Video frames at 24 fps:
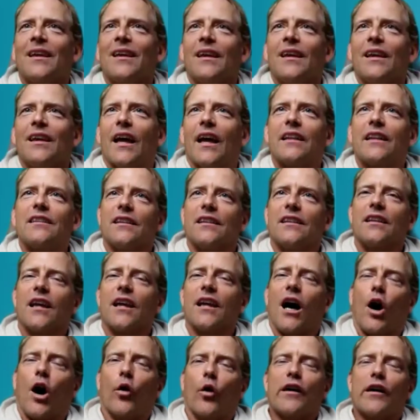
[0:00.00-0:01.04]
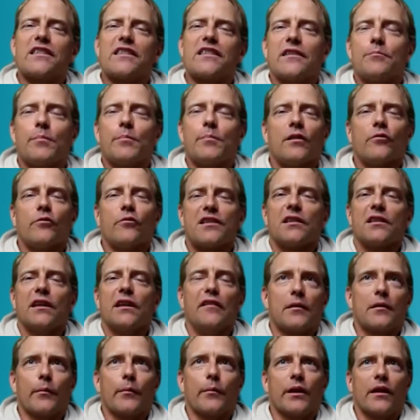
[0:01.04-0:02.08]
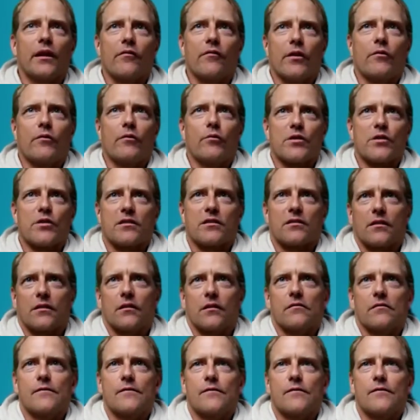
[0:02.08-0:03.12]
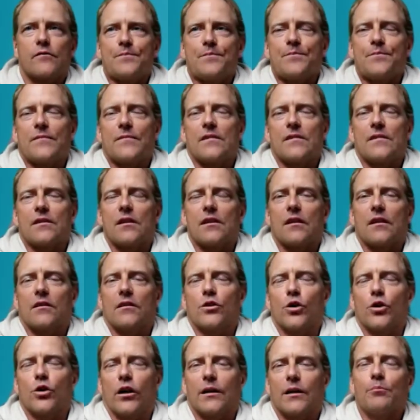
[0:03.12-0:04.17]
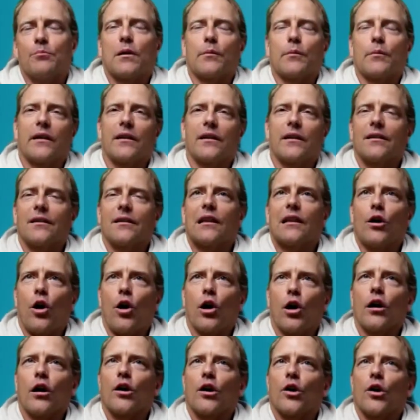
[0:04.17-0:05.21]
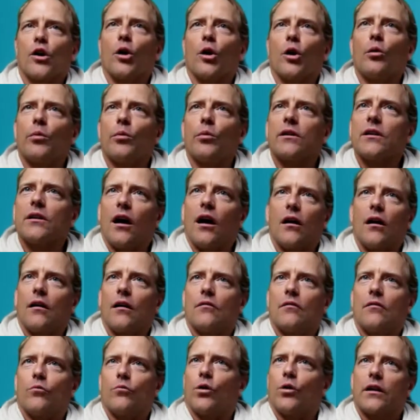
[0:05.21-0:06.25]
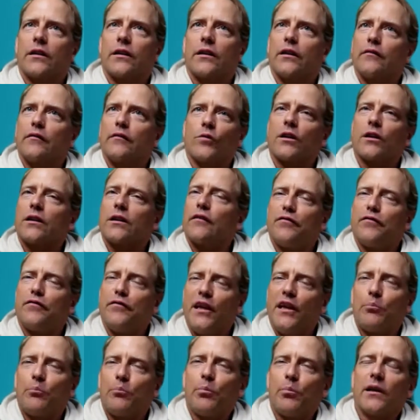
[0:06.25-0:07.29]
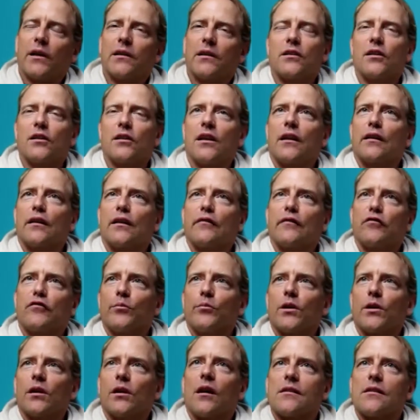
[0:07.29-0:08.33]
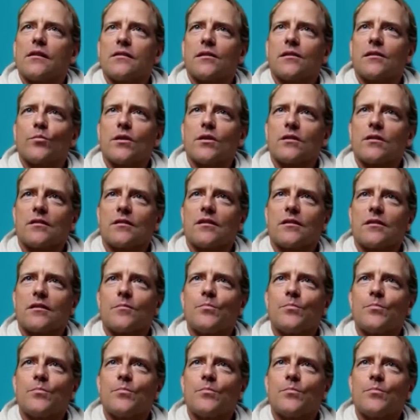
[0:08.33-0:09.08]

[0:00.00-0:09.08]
And how has it been received? I mean, it was not implemented that long ago, but what are the feedback that you're getting from your customers?